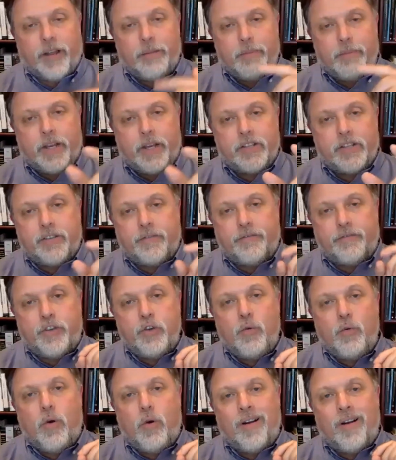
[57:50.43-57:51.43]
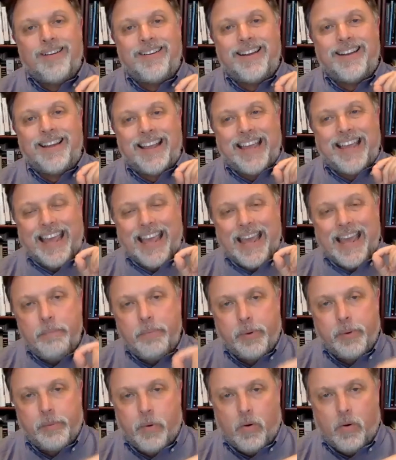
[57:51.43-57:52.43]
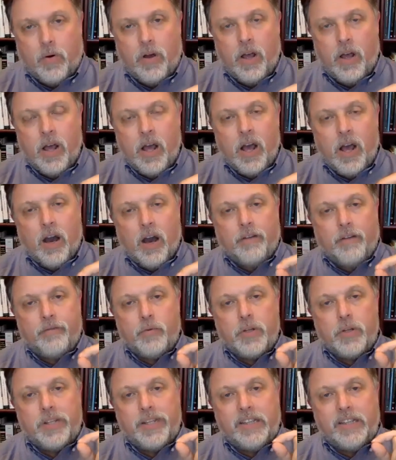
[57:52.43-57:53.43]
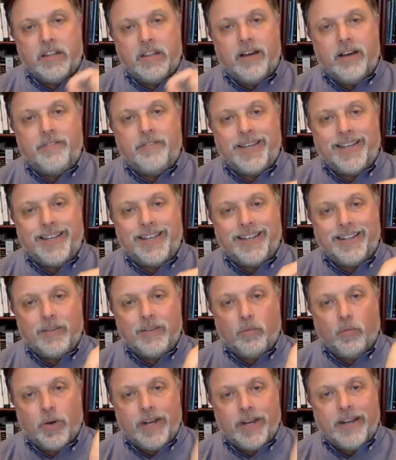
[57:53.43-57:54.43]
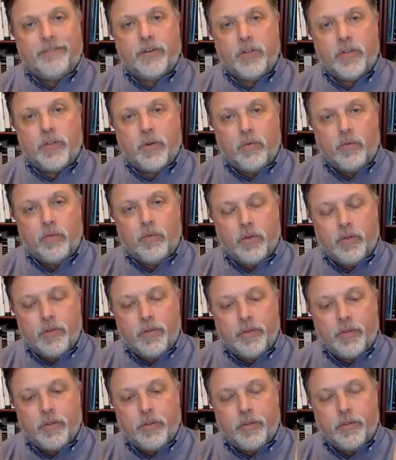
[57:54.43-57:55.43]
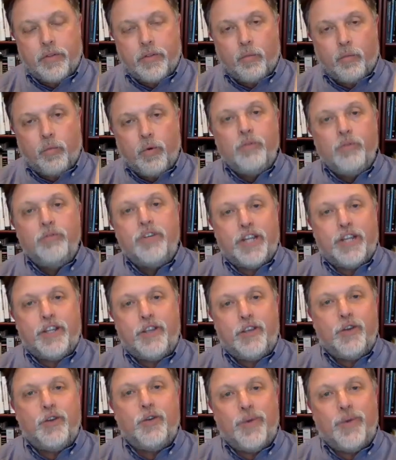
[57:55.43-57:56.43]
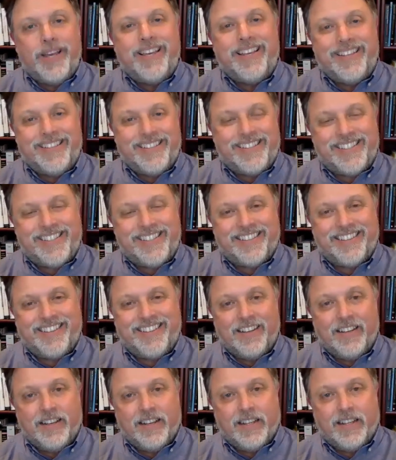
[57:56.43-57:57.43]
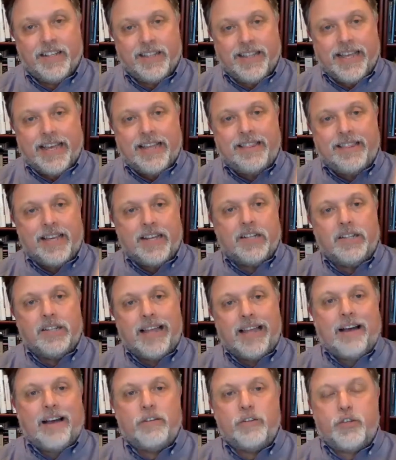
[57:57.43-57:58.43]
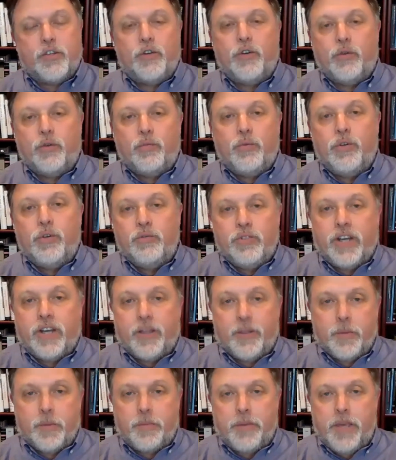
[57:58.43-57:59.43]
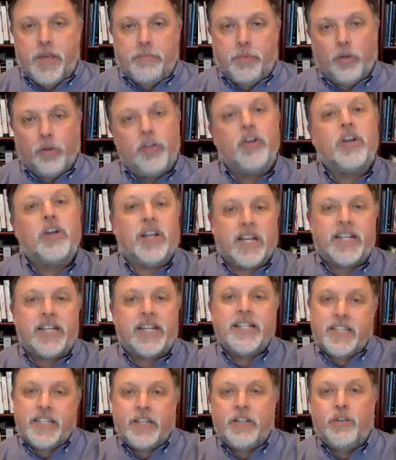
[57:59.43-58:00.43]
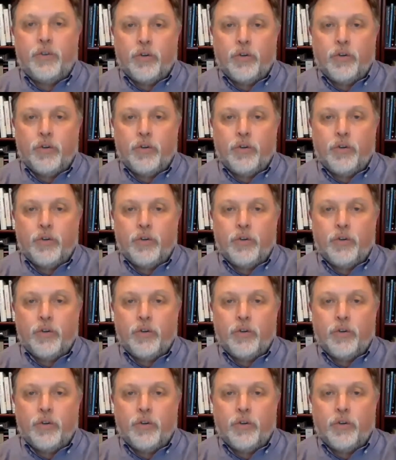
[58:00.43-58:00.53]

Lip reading: Because if you aren't capable of really loving whatever the wounded you is, that then allows you to wound other people, you're going to continue to